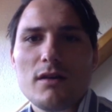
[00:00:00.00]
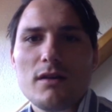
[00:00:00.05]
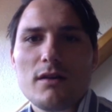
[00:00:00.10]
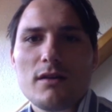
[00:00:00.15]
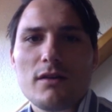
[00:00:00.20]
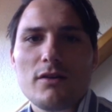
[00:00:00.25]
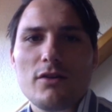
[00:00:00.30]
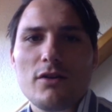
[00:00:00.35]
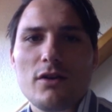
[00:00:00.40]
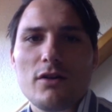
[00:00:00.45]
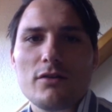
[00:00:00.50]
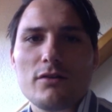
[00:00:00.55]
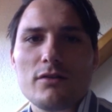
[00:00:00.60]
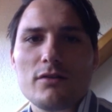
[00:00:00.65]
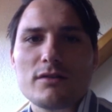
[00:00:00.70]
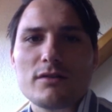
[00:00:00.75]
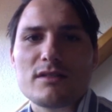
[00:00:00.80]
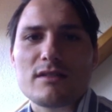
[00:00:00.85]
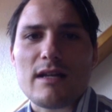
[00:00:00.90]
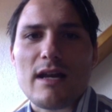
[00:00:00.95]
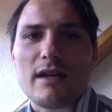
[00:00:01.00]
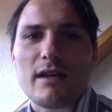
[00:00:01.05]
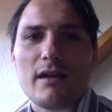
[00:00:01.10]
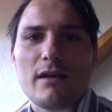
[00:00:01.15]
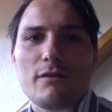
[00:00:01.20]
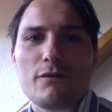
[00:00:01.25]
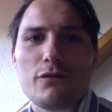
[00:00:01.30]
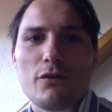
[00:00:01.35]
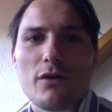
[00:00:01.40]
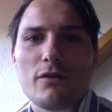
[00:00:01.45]
You're standing
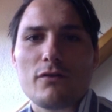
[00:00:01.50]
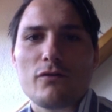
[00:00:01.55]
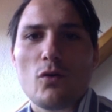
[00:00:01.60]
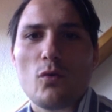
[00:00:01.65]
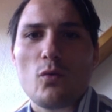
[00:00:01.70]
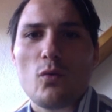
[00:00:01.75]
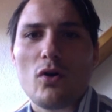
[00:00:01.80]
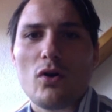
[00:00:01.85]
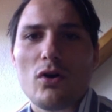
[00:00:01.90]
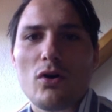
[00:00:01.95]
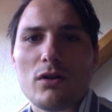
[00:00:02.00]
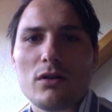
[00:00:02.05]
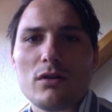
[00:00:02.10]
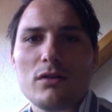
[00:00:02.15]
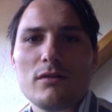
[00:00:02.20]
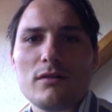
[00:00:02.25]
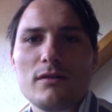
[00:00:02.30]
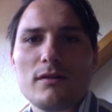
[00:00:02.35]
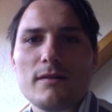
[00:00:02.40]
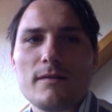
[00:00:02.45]
in front of a wall.